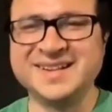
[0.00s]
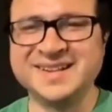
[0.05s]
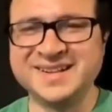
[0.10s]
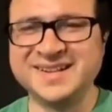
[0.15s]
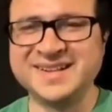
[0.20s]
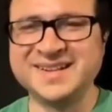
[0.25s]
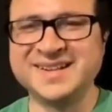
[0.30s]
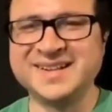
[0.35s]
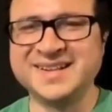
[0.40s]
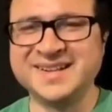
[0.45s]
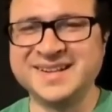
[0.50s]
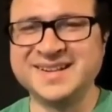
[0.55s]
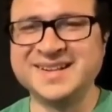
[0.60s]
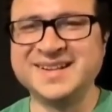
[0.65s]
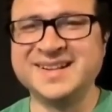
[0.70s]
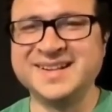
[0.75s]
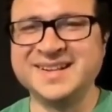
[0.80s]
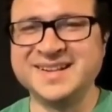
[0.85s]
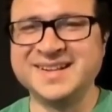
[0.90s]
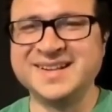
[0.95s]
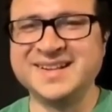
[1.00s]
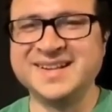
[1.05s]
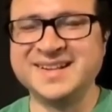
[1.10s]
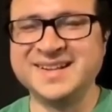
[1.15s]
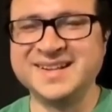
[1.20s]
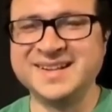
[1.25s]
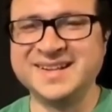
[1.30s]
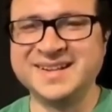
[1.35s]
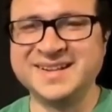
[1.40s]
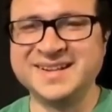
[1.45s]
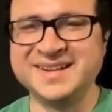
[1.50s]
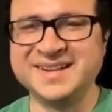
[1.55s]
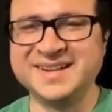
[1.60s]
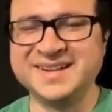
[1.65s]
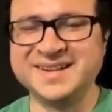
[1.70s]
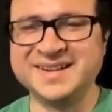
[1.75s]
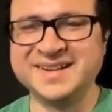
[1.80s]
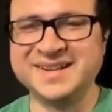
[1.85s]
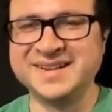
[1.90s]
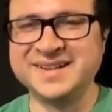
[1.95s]

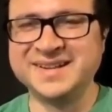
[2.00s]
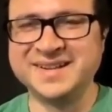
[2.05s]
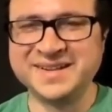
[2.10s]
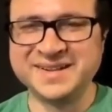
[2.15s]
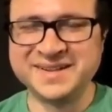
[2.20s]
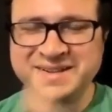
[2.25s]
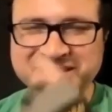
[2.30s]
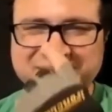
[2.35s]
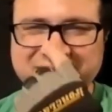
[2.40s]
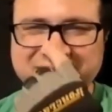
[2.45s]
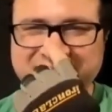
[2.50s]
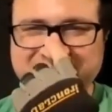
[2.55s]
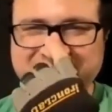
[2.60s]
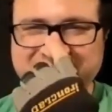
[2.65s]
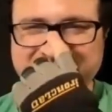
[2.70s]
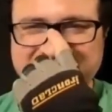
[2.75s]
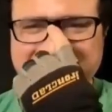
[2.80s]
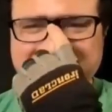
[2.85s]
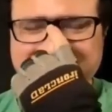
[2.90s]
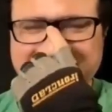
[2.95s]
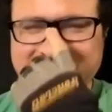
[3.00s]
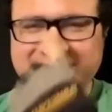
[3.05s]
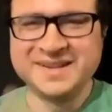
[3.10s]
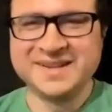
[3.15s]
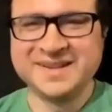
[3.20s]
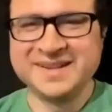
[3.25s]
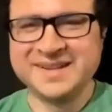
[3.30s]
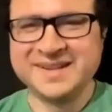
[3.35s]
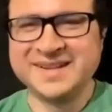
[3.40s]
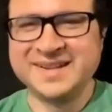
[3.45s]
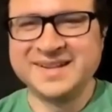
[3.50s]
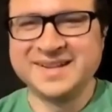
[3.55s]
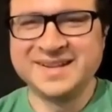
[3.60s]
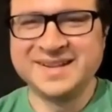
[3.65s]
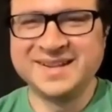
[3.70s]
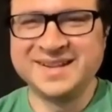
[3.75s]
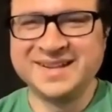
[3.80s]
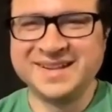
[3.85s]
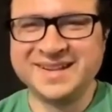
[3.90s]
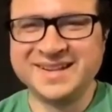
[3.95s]

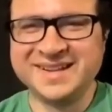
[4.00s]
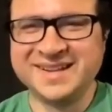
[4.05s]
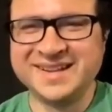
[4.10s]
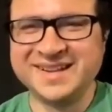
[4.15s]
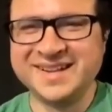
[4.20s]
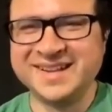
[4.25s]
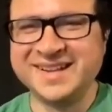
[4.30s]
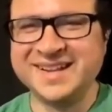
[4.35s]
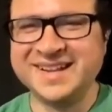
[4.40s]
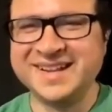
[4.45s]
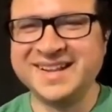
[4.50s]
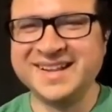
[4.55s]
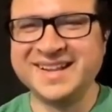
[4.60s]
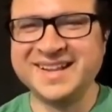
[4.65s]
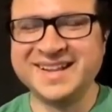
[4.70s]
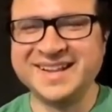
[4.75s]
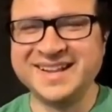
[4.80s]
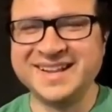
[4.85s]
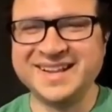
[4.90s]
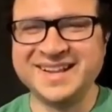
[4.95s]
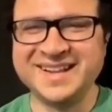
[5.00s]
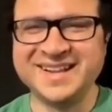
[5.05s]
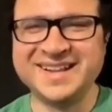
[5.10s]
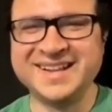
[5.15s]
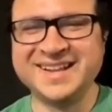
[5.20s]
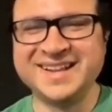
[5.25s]
This person isn't speaking.